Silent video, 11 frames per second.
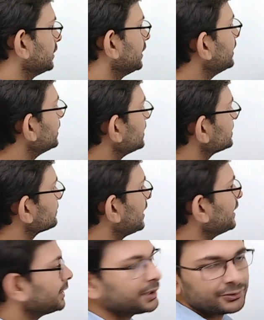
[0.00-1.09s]
in this
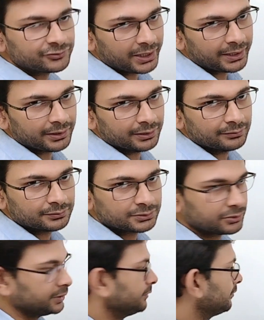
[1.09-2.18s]
right angle triangle,
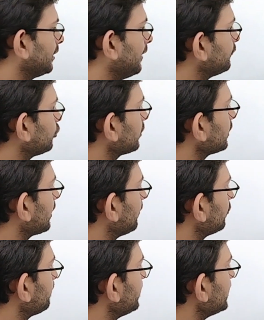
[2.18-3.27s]
I am talking
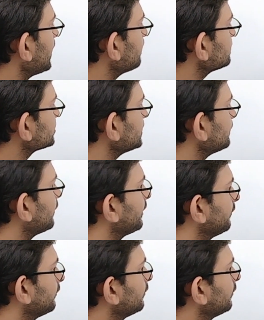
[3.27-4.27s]
about PMC1.